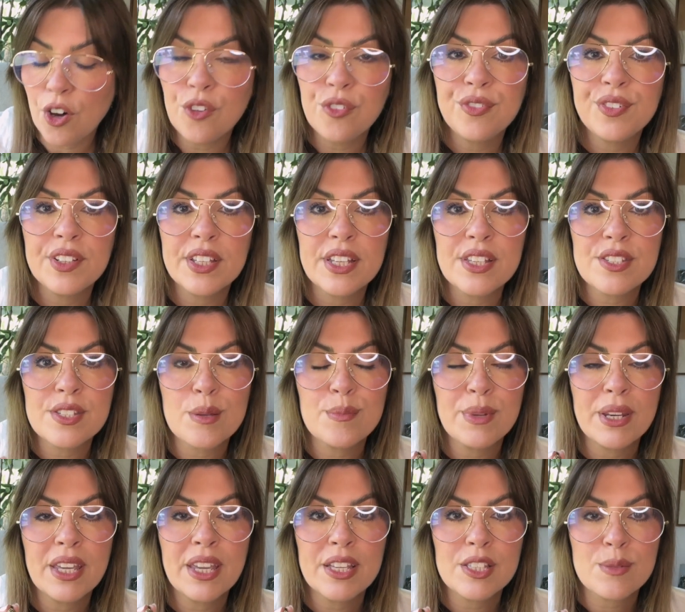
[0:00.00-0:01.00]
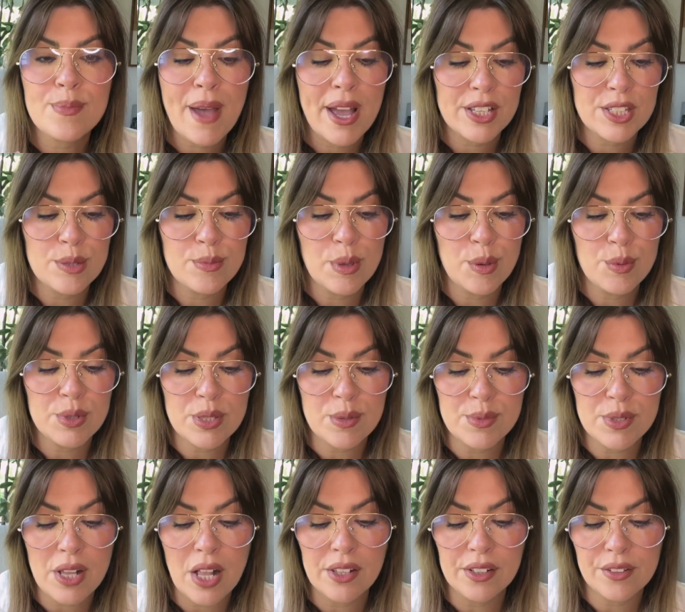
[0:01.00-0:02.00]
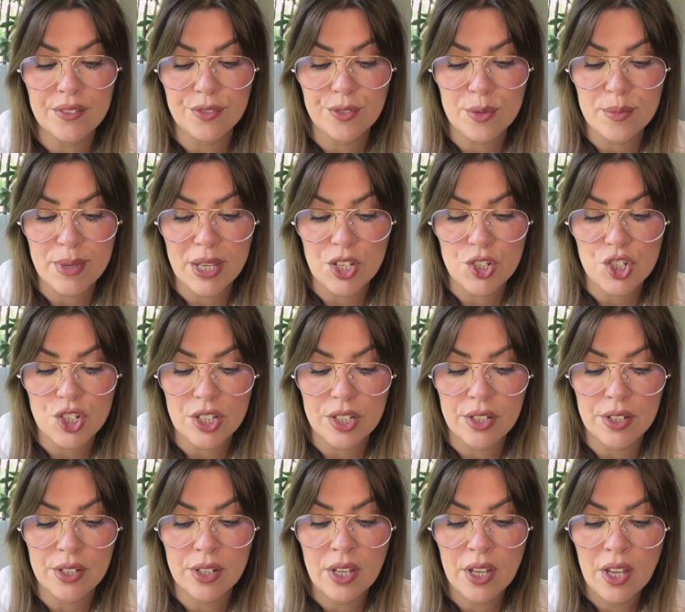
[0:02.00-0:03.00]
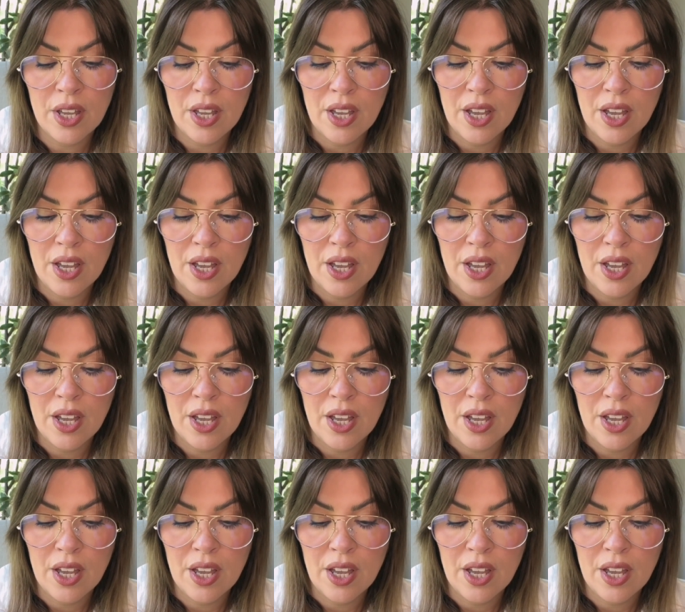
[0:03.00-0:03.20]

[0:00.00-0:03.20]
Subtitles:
Hopefully somebody gets back to me with some solid information.